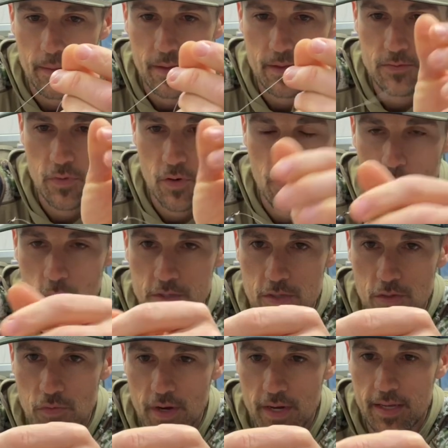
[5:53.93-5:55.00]
as far, once
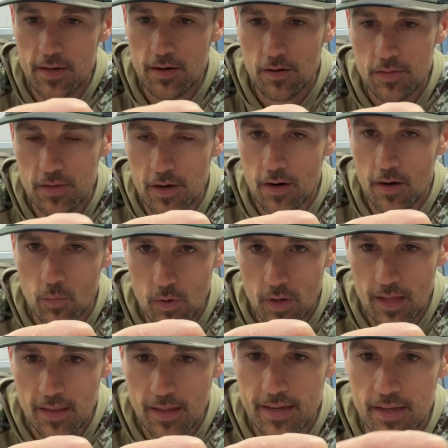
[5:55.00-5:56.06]
you rig it on there,
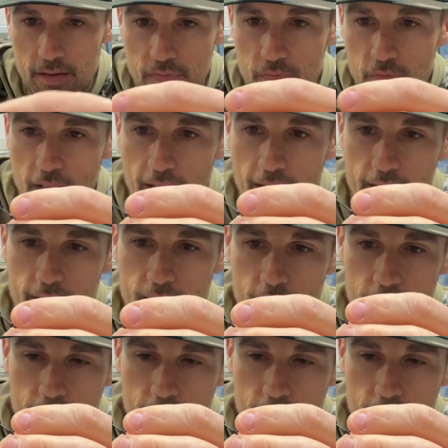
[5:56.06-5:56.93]
I like it flat.